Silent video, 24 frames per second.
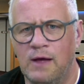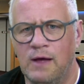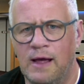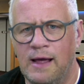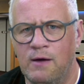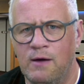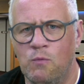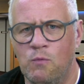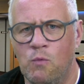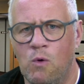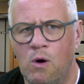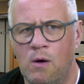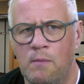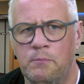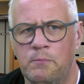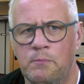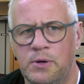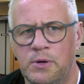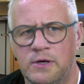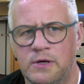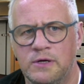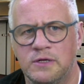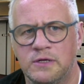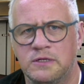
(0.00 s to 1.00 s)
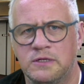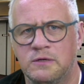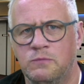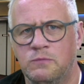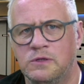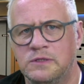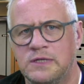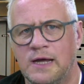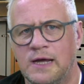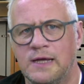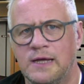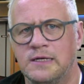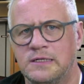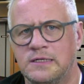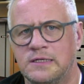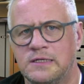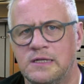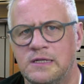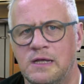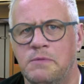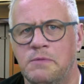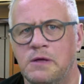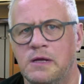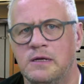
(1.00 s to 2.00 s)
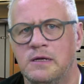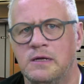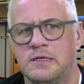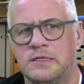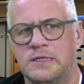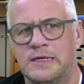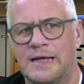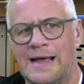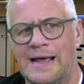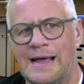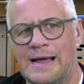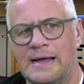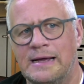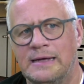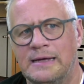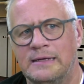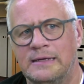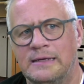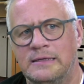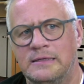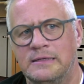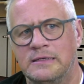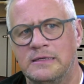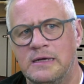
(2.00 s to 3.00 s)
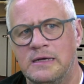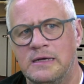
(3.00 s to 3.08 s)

one person will take a stimulus and